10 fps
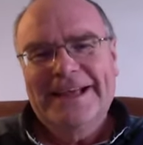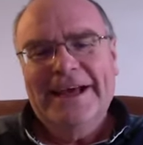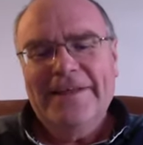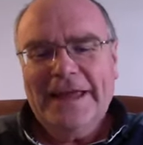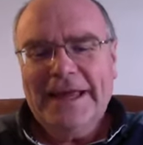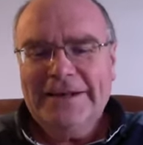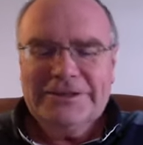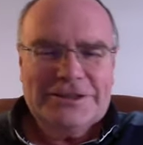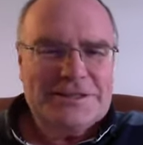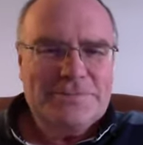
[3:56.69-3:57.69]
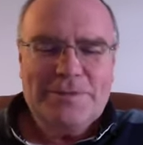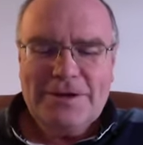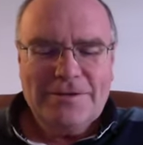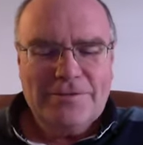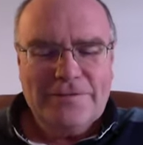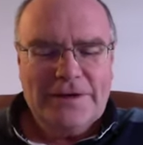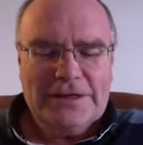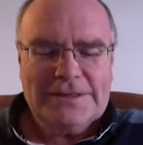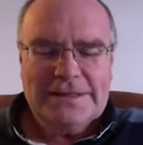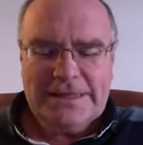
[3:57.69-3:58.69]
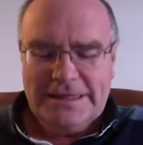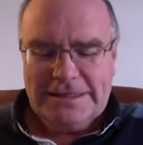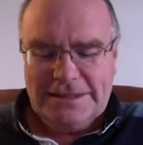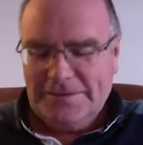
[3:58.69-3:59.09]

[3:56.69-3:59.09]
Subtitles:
And then just a beautiful verse that takes